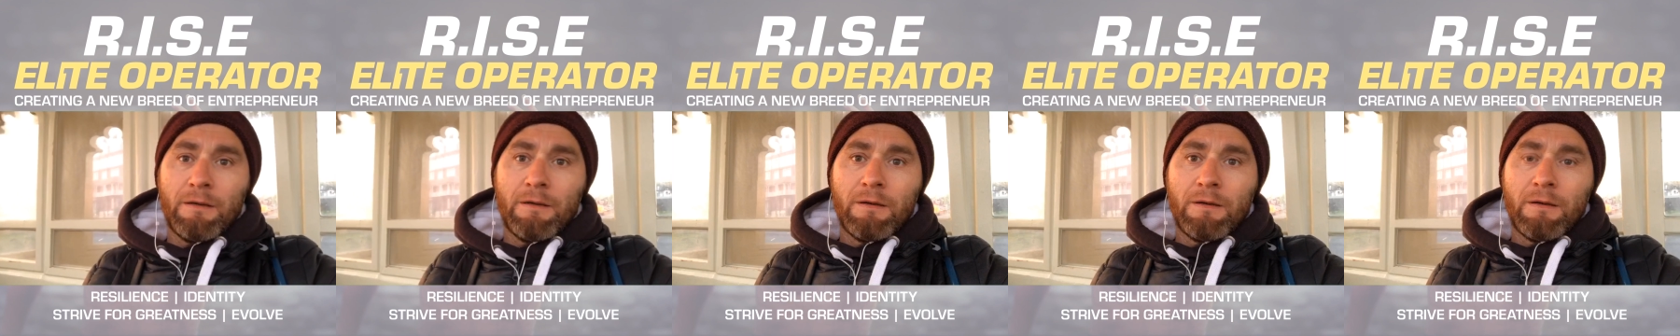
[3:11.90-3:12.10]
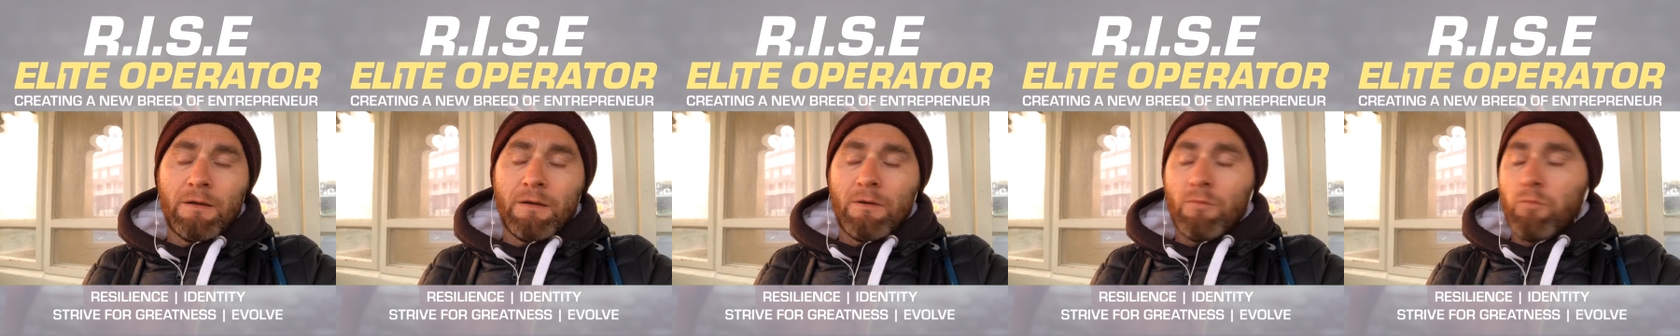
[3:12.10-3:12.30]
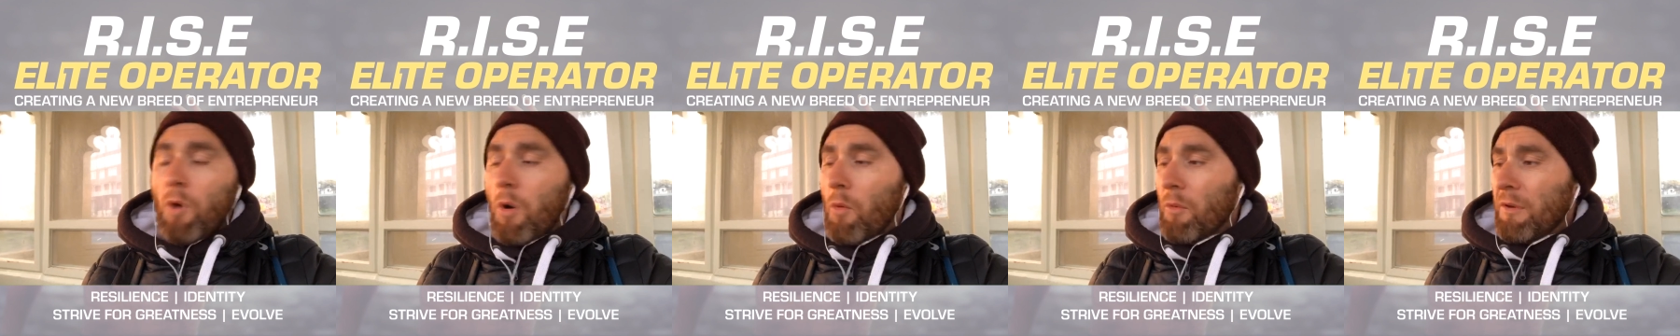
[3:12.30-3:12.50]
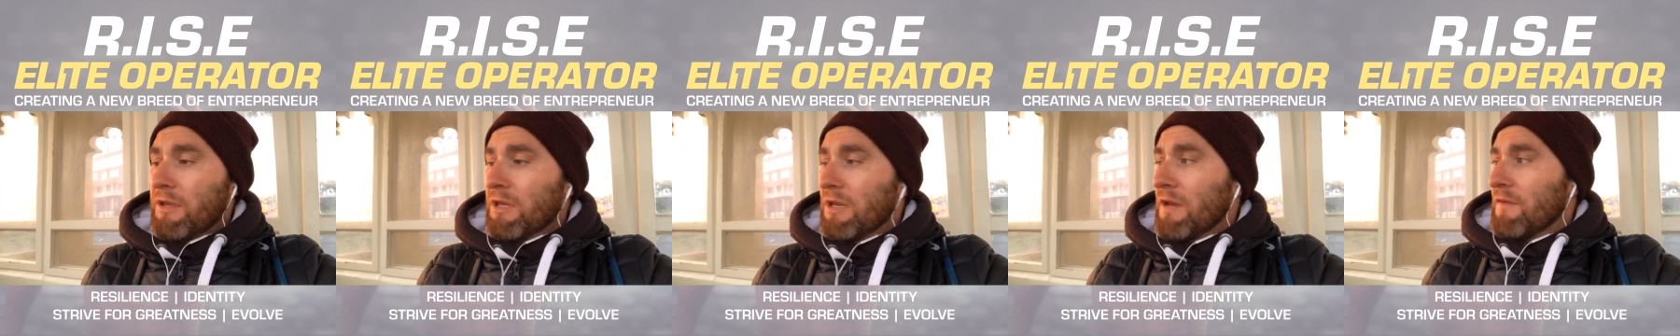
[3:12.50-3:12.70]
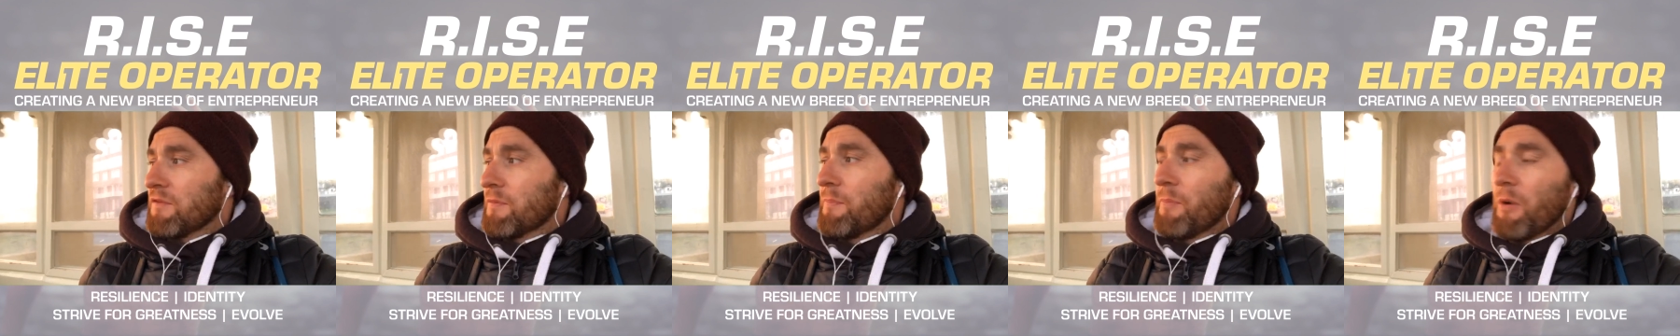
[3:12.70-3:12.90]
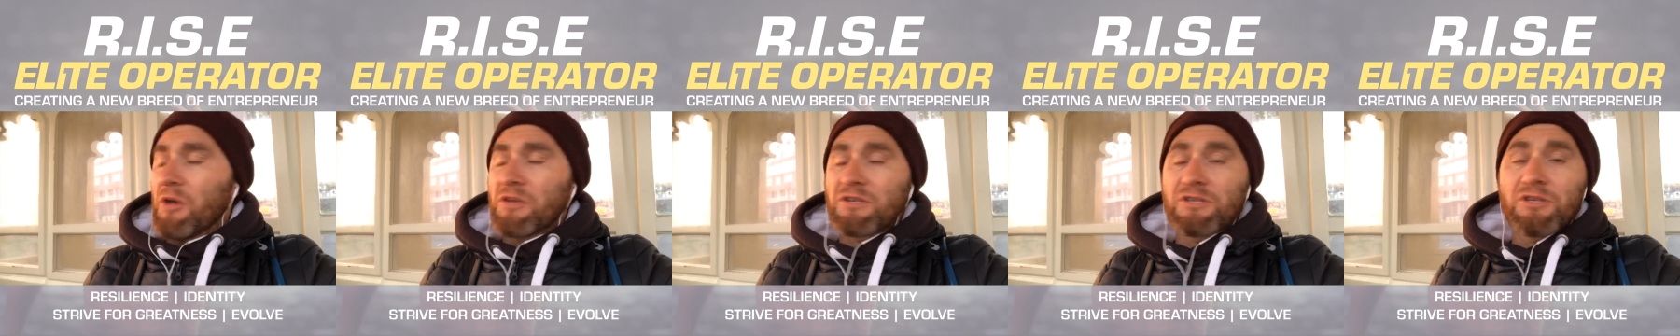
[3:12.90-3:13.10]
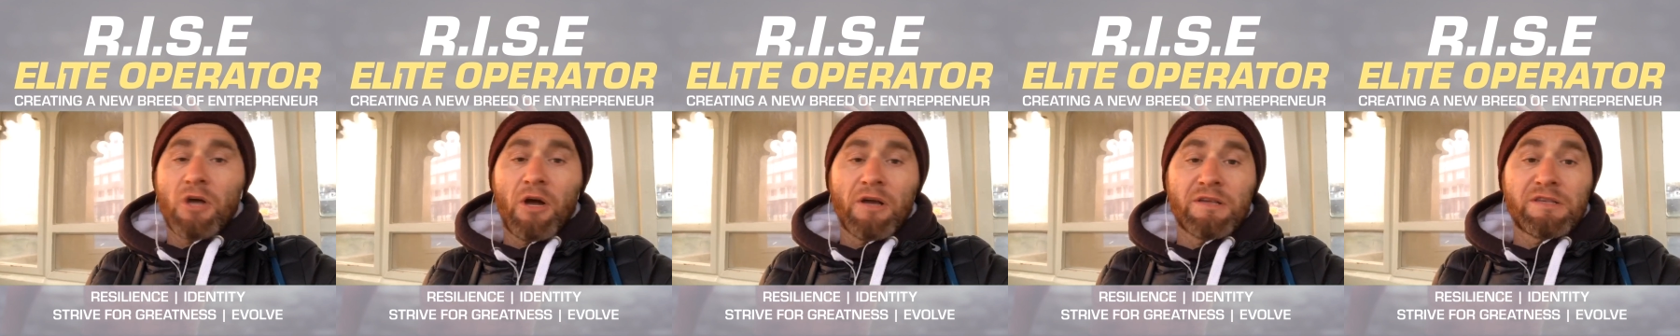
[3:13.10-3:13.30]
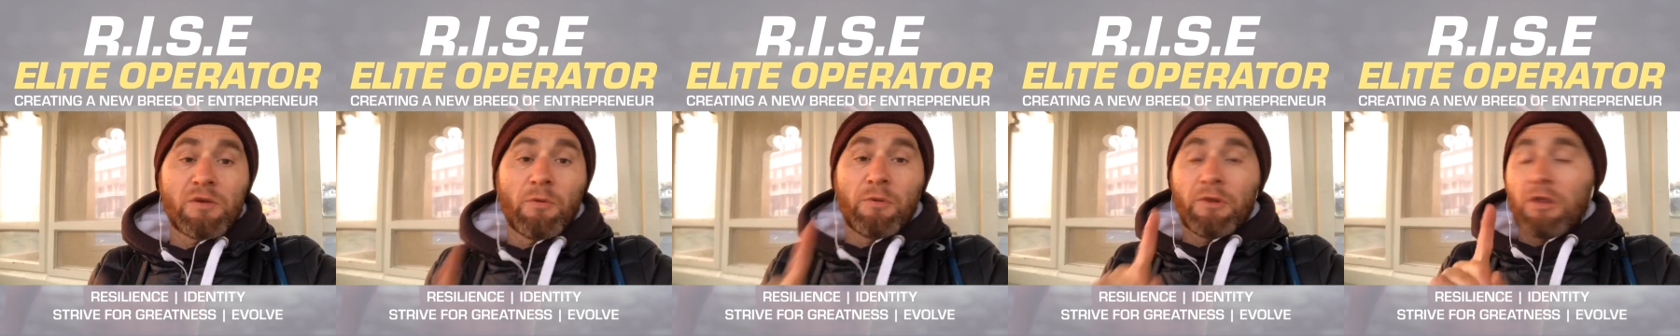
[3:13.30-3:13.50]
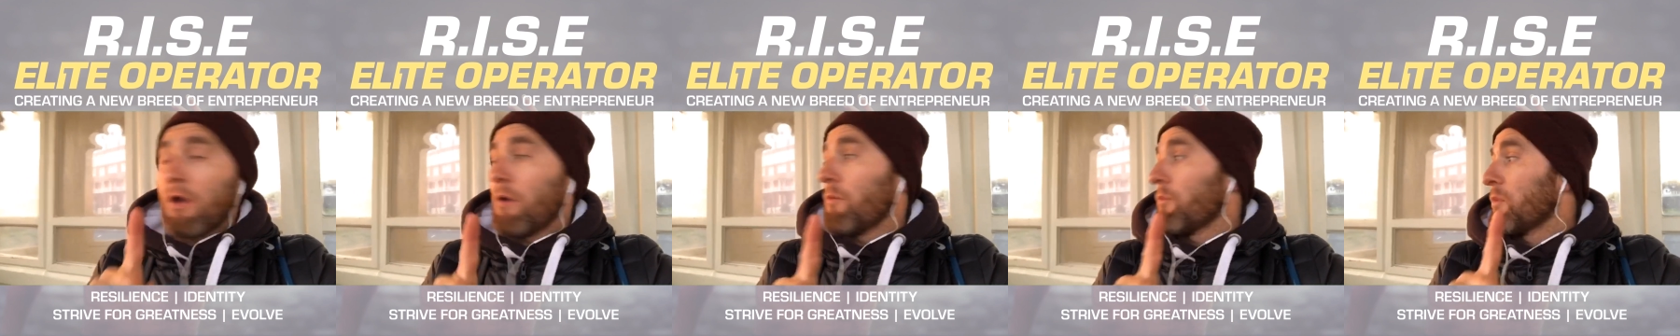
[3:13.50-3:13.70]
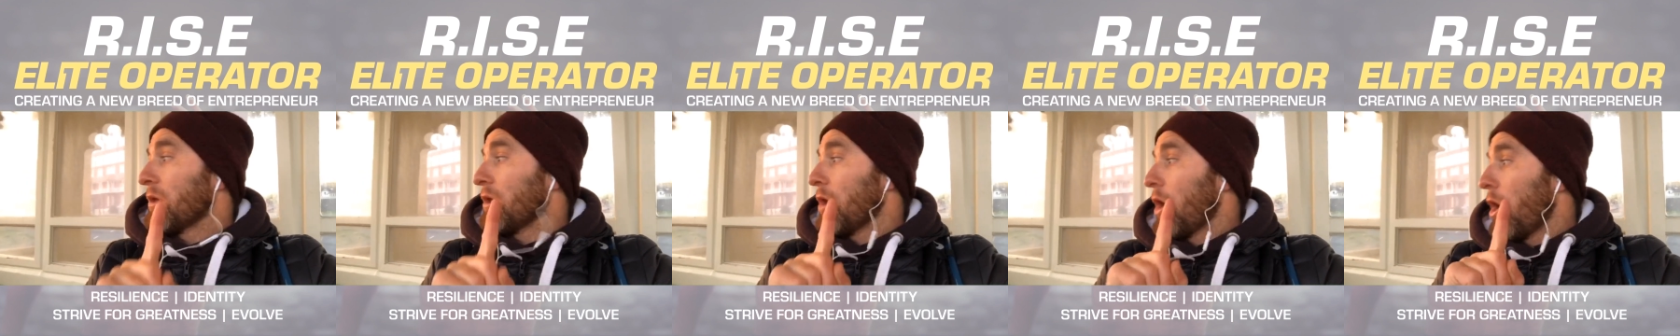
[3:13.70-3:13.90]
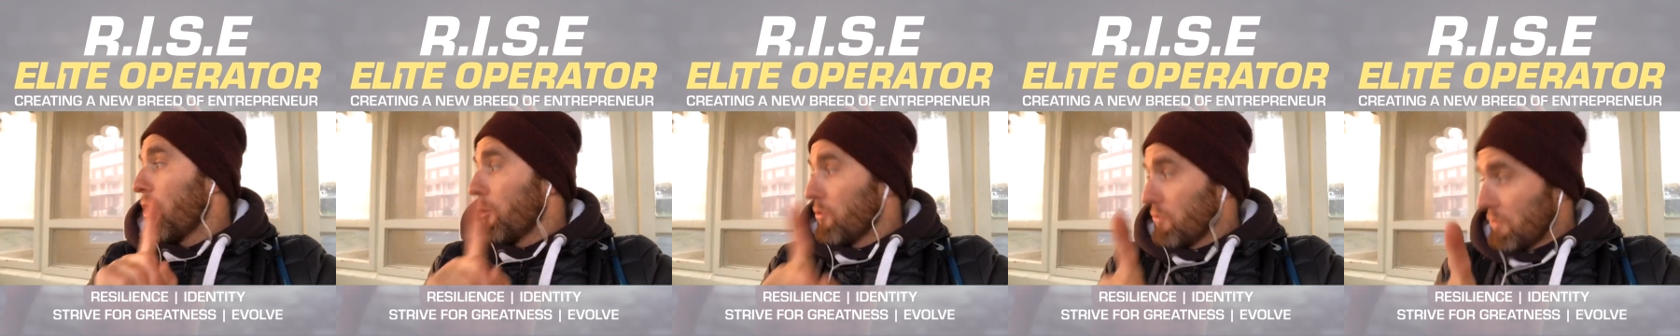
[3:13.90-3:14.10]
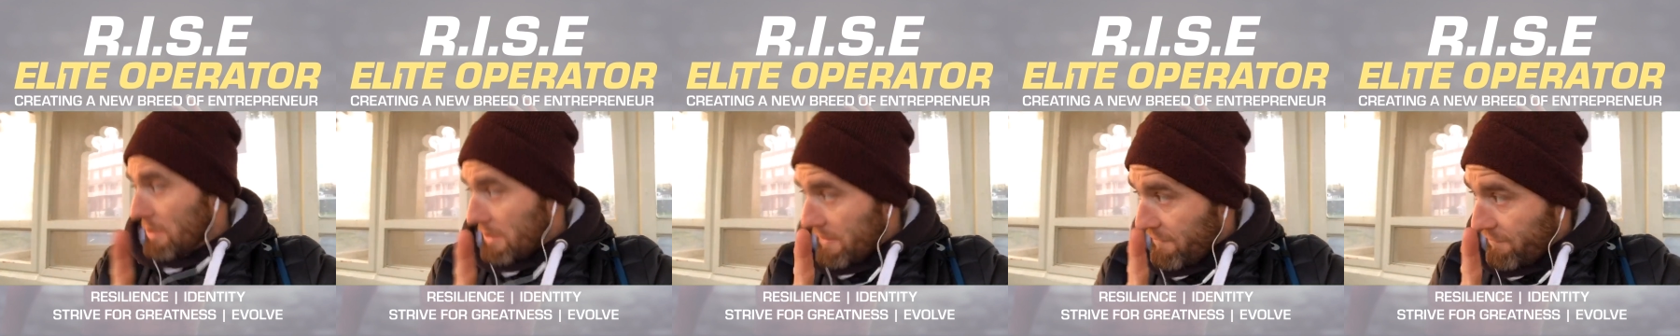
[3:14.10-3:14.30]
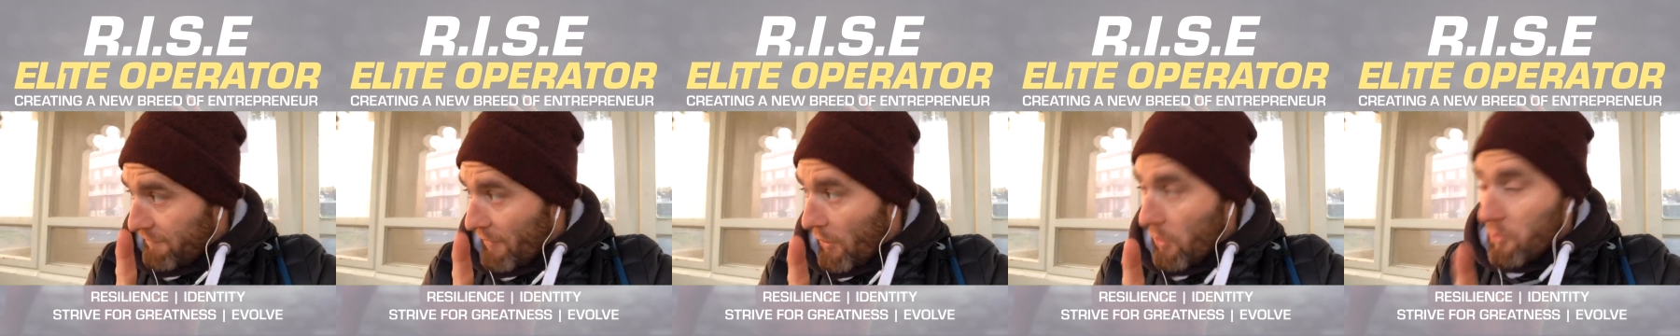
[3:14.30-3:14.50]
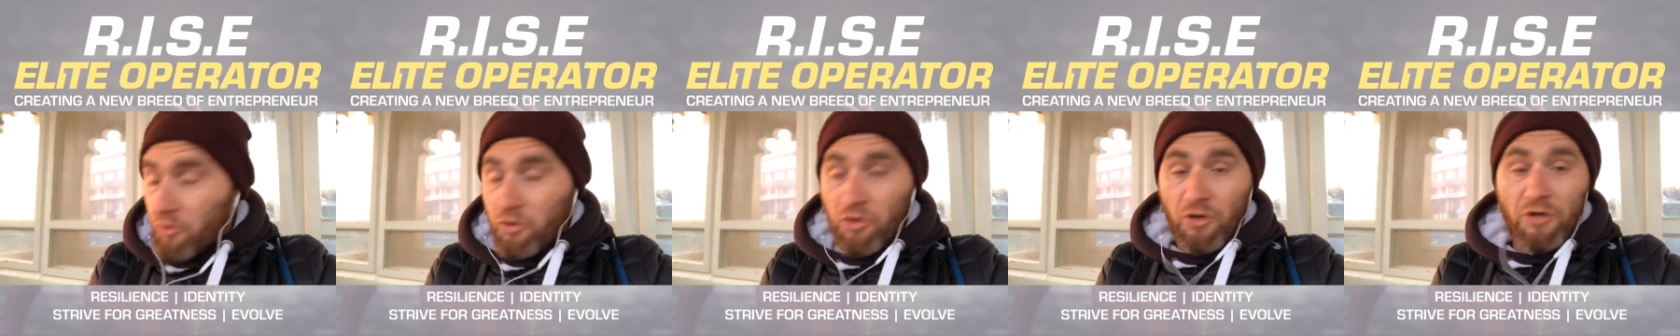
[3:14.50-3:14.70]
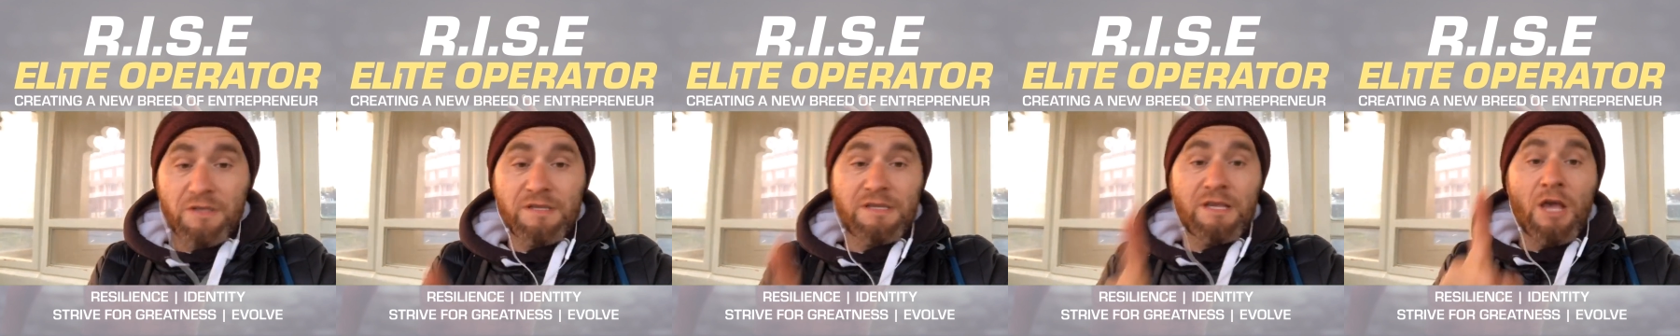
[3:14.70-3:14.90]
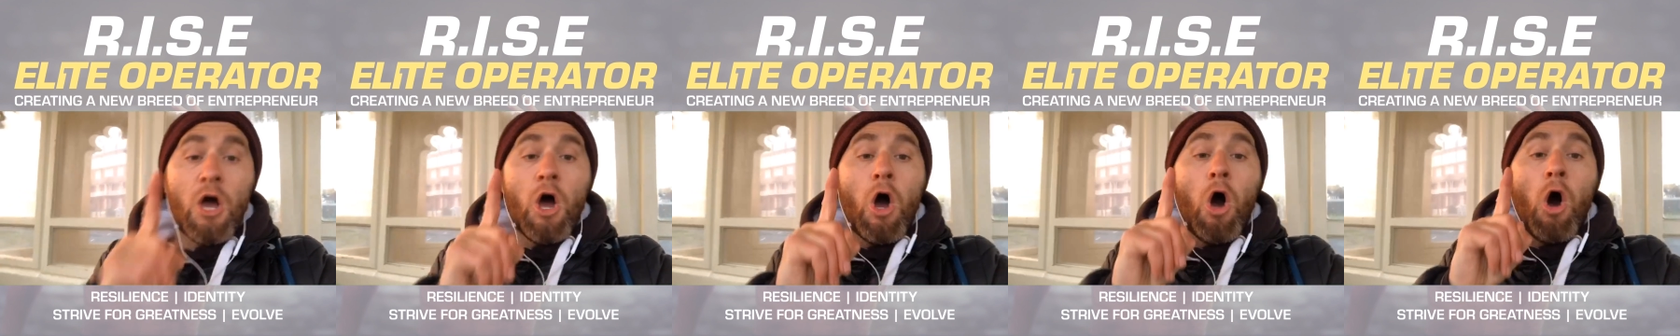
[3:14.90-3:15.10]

What are we going to have to put aside so that we only focus